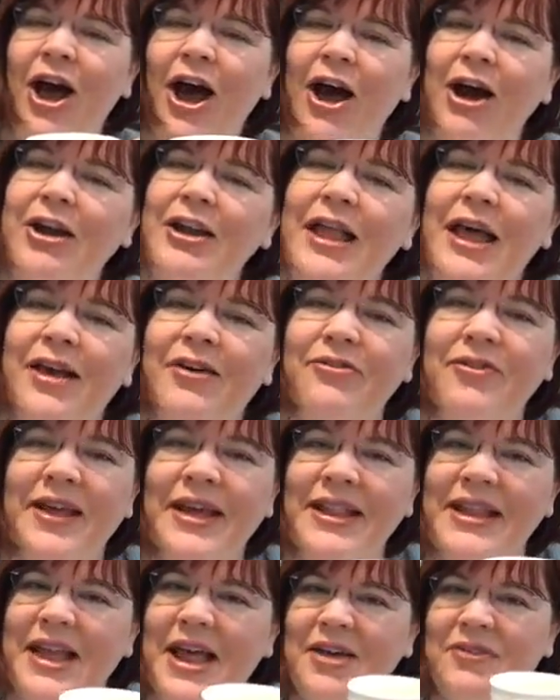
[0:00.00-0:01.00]
our love
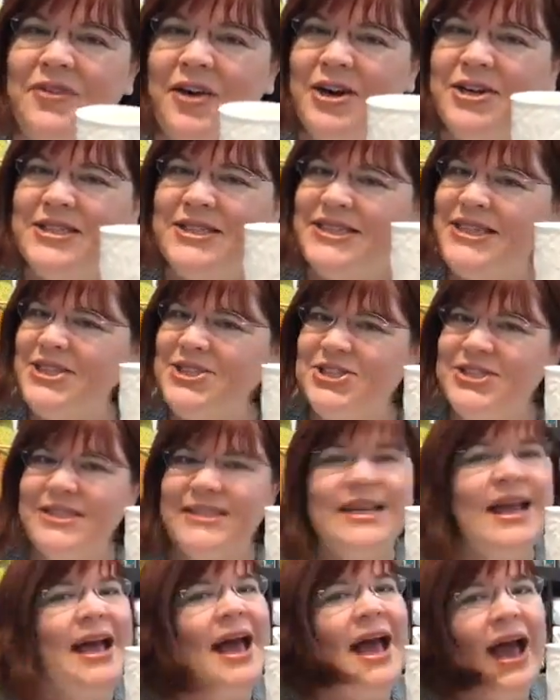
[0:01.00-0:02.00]
and love our
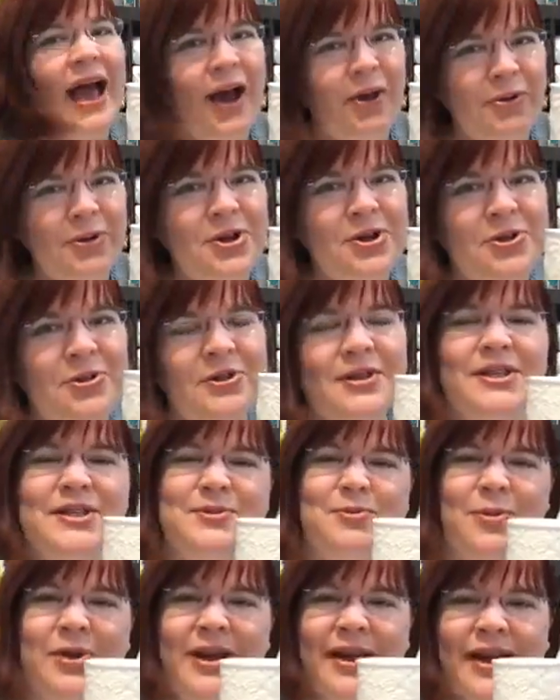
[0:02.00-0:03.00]
stitches. How are you this
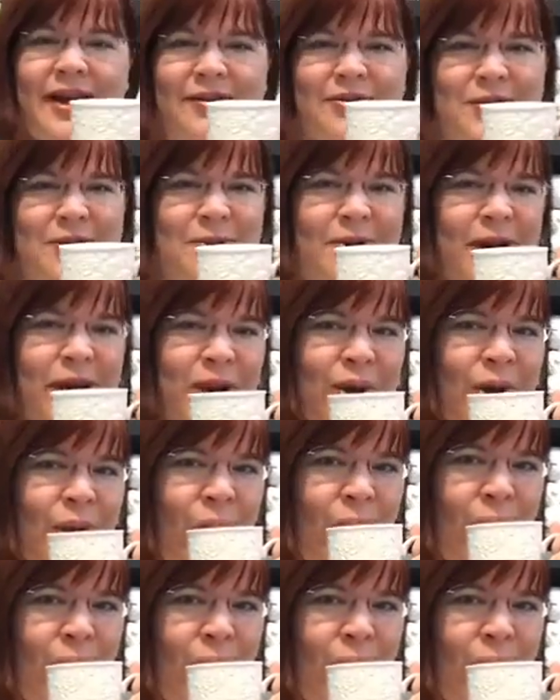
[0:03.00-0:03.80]
morning, everyone?